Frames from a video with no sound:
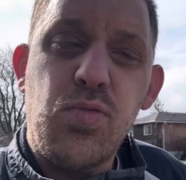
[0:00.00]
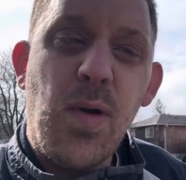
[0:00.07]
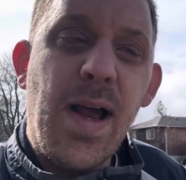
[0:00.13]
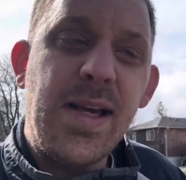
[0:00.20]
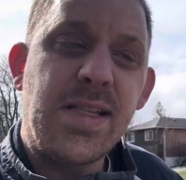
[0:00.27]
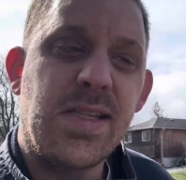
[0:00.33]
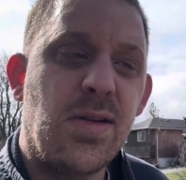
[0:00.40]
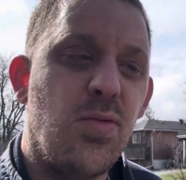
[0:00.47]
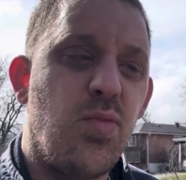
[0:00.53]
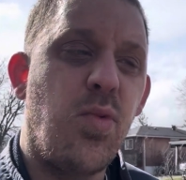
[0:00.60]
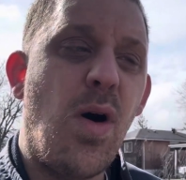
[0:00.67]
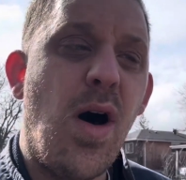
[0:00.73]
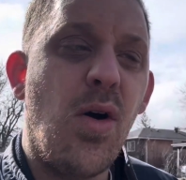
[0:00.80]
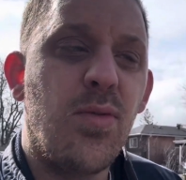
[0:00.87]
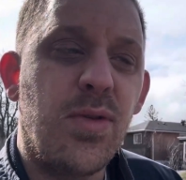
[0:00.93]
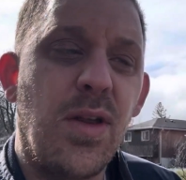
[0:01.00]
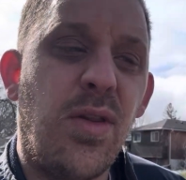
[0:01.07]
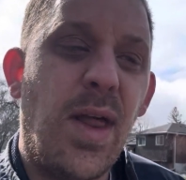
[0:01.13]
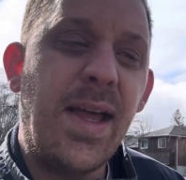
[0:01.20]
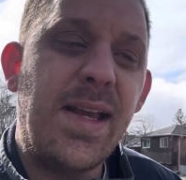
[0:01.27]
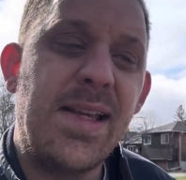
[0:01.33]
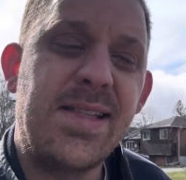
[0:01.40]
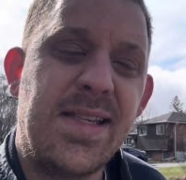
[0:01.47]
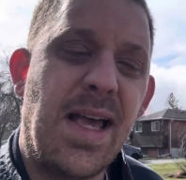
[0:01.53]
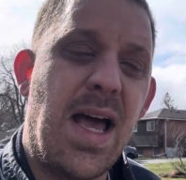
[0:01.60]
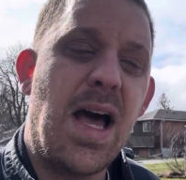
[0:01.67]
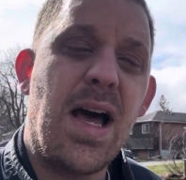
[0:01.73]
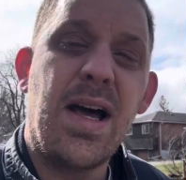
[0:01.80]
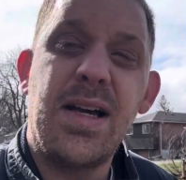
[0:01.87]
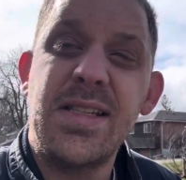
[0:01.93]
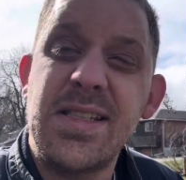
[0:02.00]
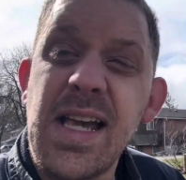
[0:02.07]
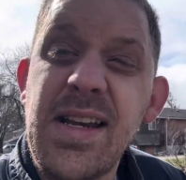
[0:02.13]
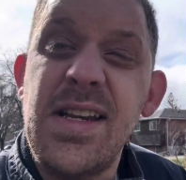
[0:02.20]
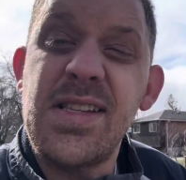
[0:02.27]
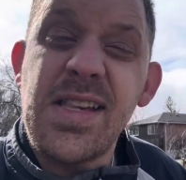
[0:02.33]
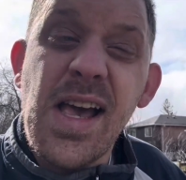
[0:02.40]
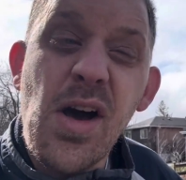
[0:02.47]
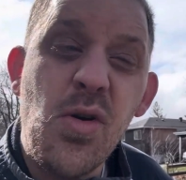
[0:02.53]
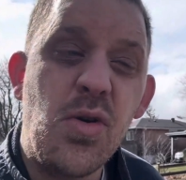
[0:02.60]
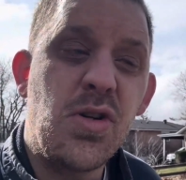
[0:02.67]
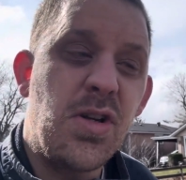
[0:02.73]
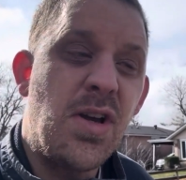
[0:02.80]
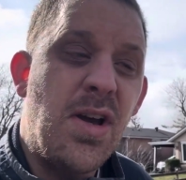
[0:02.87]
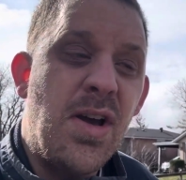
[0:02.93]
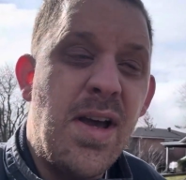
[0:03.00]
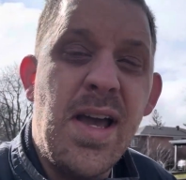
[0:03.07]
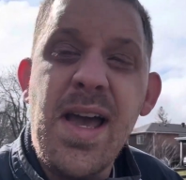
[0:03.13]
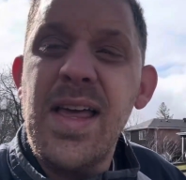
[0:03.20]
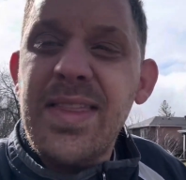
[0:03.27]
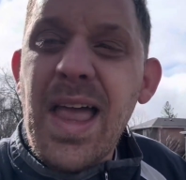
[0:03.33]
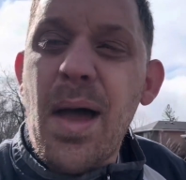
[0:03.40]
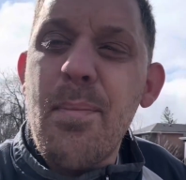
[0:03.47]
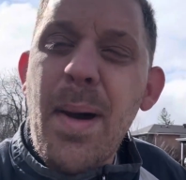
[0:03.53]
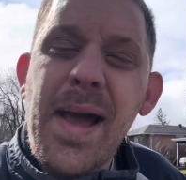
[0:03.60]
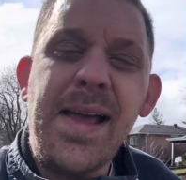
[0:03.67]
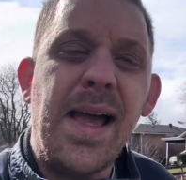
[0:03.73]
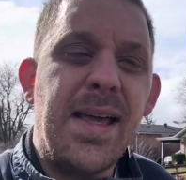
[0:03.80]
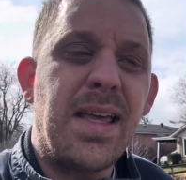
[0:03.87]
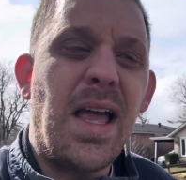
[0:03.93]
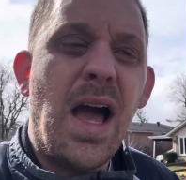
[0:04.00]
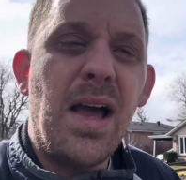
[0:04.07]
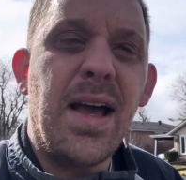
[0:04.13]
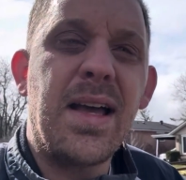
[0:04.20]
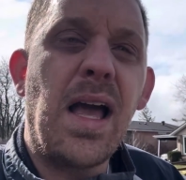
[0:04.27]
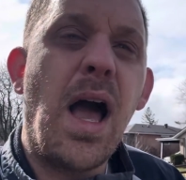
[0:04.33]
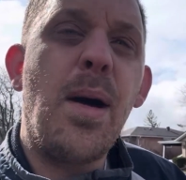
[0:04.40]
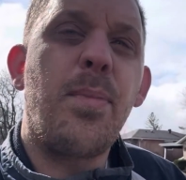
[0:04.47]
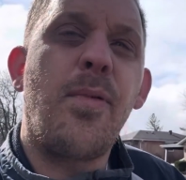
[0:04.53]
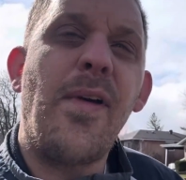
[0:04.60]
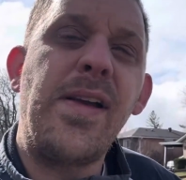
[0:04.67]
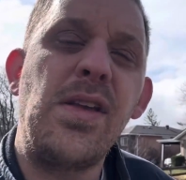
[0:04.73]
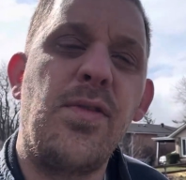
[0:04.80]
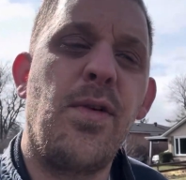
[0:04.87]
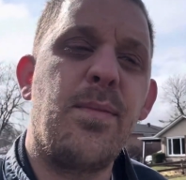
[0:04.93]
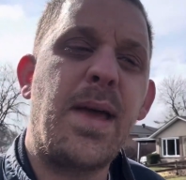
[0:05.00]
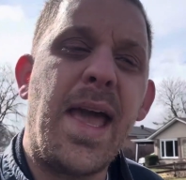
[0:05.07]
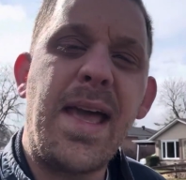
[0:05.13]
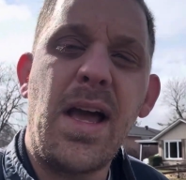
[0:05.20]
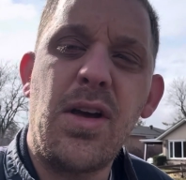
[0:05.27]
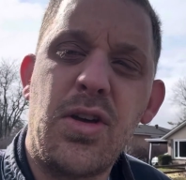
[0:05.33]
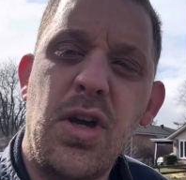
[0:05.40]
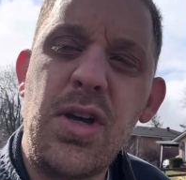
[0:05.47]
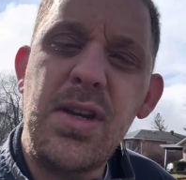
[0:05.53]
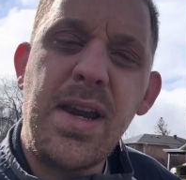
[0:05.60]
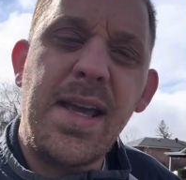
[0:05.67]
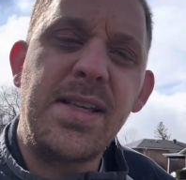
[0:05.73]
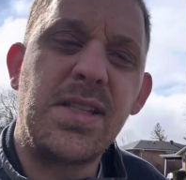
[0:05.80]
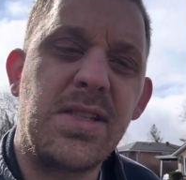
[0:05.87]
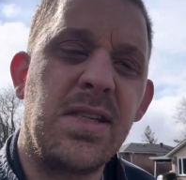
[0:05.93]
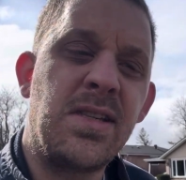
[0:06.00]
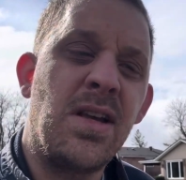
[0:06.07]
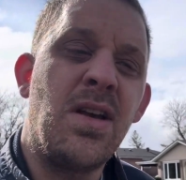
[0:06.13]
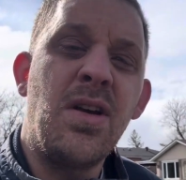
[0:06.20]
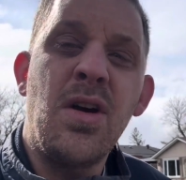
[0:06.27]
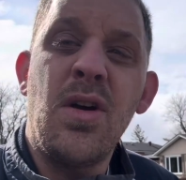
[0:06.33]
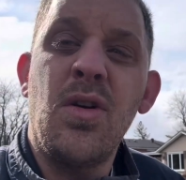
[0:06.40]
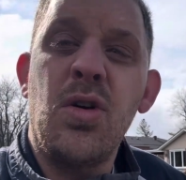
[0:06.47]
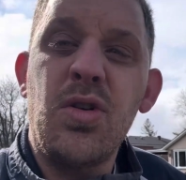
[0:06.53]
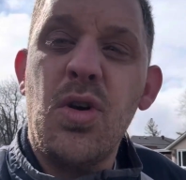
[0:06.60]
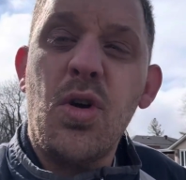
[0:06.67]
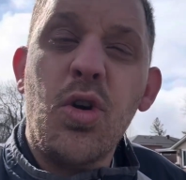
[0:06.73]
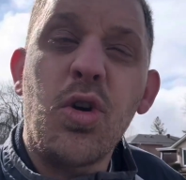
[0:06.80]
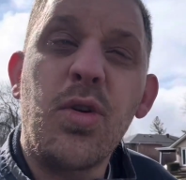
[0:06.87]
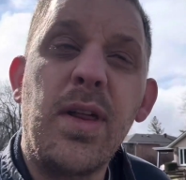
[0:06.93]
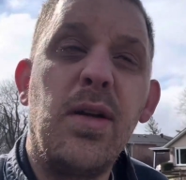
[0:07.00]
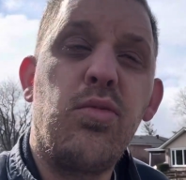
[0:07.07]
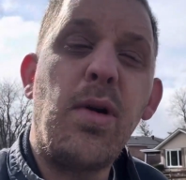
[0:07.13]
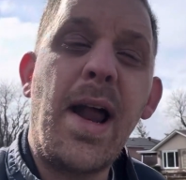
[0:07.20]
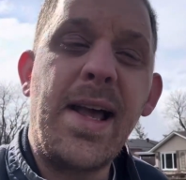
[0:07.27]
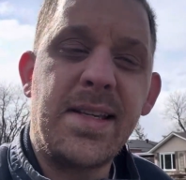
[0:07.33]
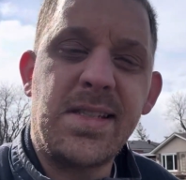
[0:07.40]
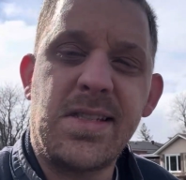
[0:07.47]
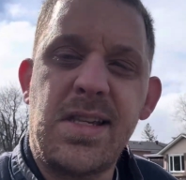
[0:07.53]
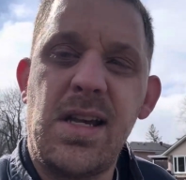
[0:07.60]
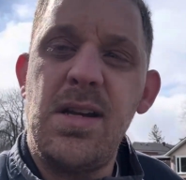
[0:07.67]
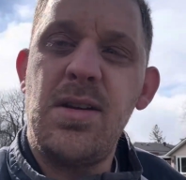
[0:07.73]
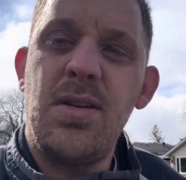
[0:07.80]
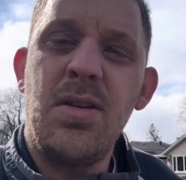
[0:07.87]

rest while the light is uh, sun is out, that might uh, prevent you from getting a good night's early rest.